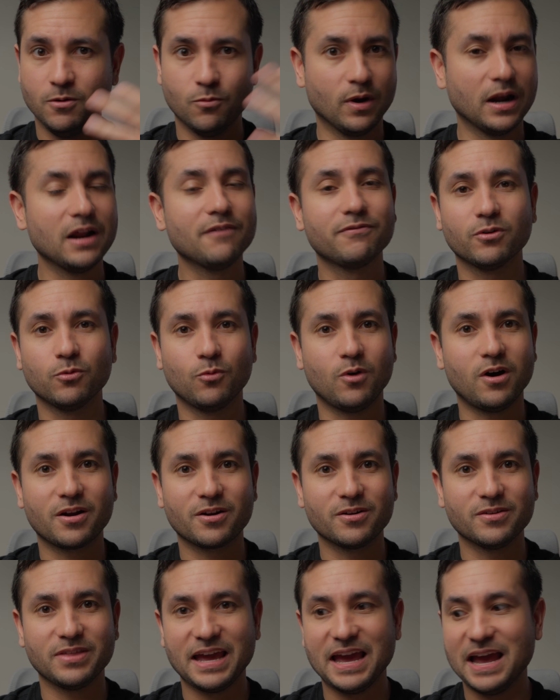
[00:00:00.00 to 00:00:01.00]
whatever
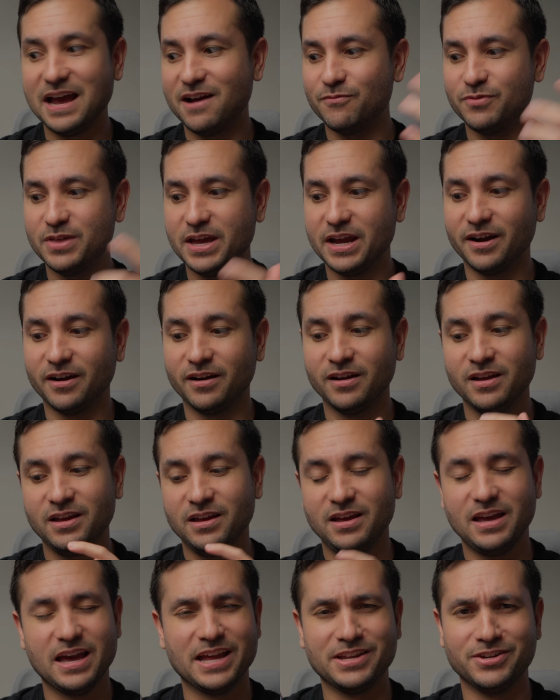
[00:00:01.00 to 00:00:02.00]
water they have there,
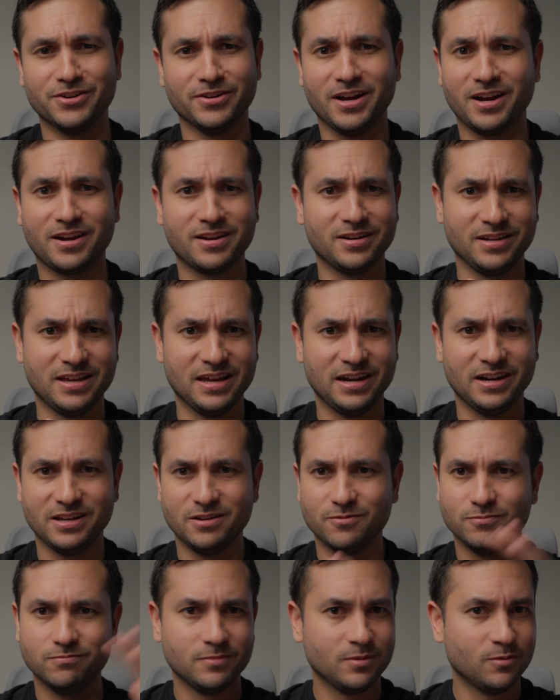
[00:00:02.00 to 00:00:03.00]
and you're not going to get
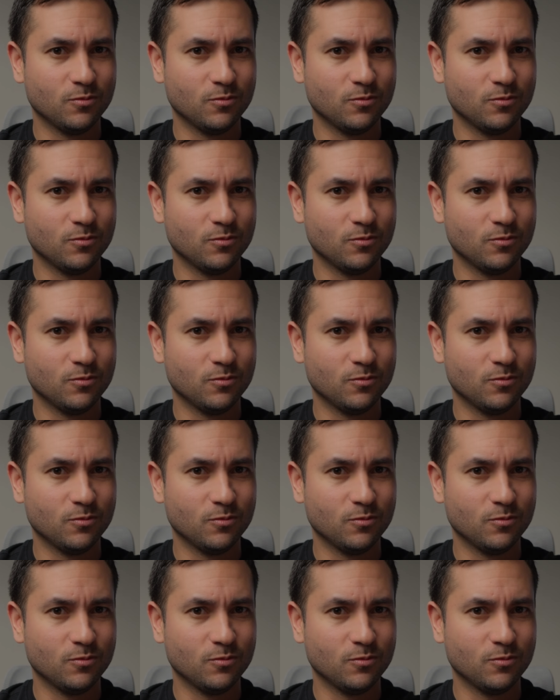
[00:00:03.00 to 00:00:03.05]
any